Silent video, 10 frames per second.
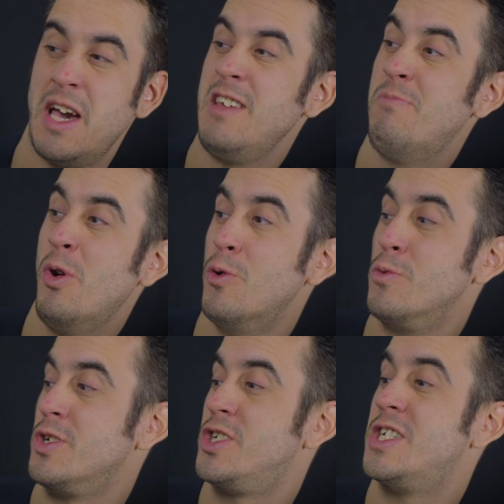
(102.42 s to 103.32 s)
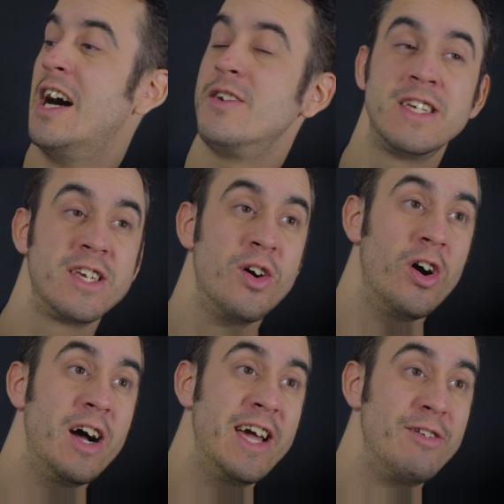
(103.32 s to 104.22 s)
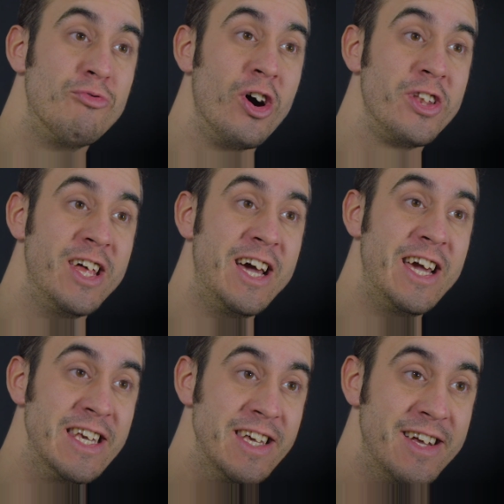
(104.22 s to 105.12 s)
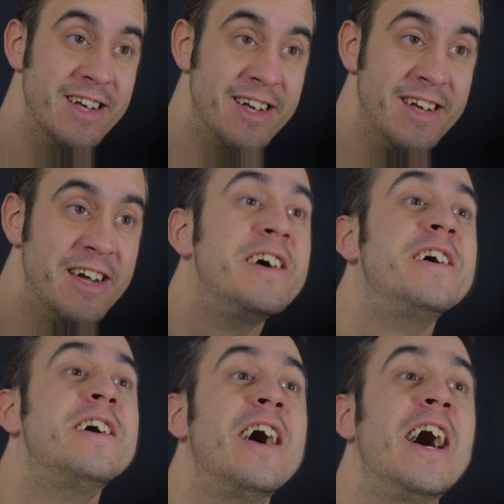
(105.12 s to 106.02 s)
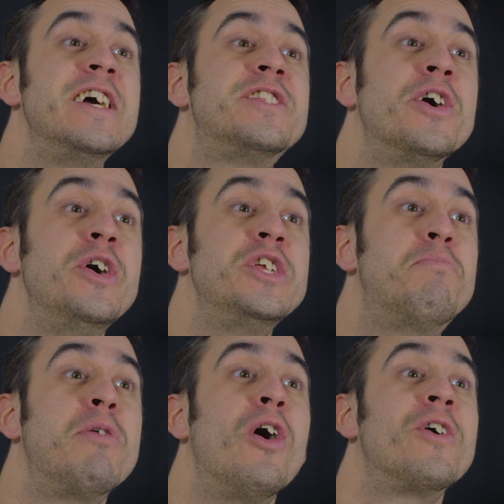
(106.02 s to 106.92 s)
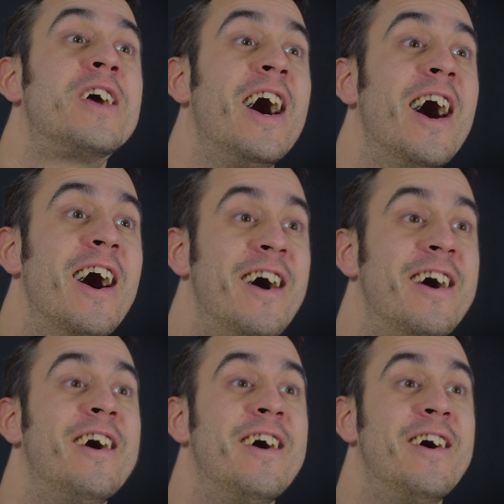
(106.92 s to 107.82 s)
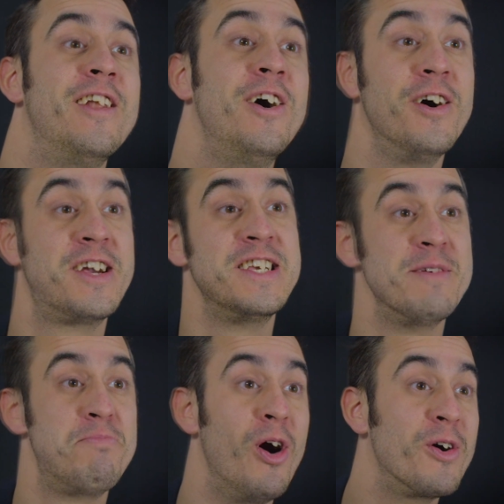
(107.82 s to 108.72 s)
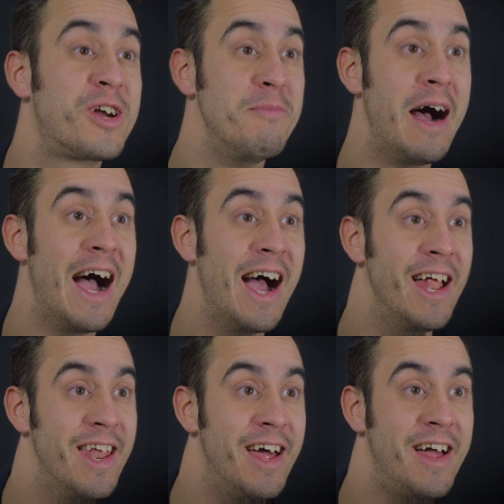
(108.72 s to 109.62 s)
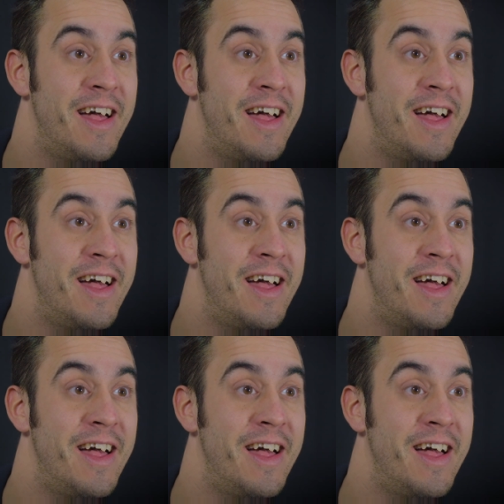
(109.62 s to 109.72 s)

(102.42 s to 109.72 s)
people just shouting, oi, Rodney! How you doing, you Plonker? Look, it's the Plonker man!